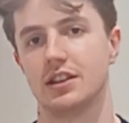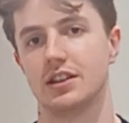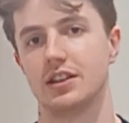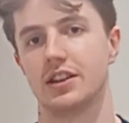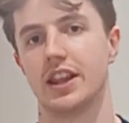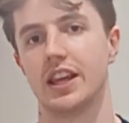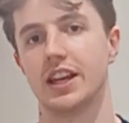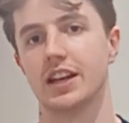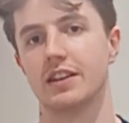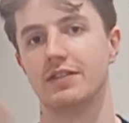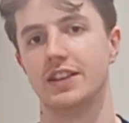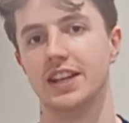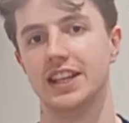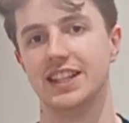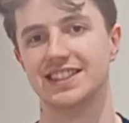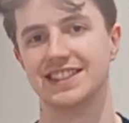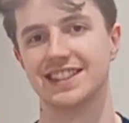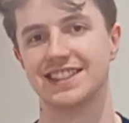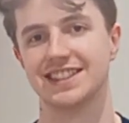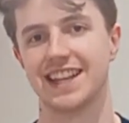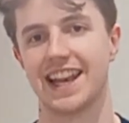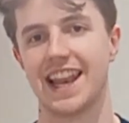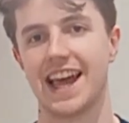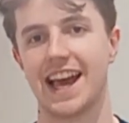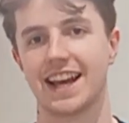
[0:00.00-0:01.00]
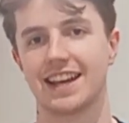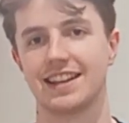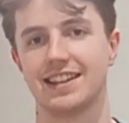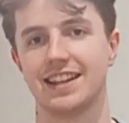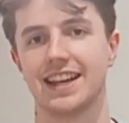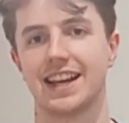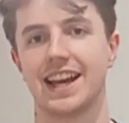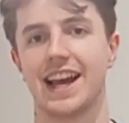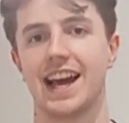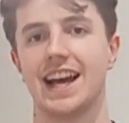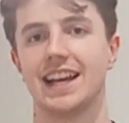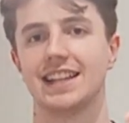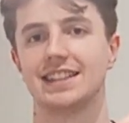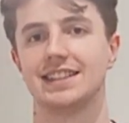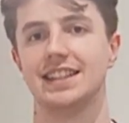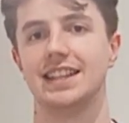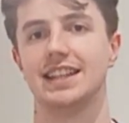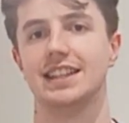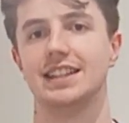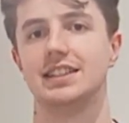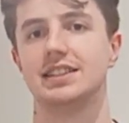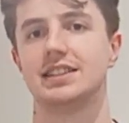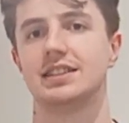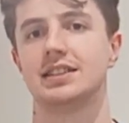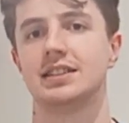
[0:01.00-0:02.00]
Think of these as lactic
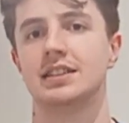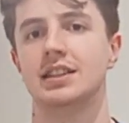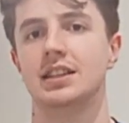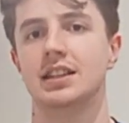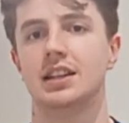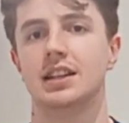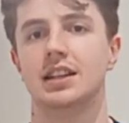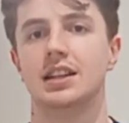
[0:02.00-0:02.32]
acids.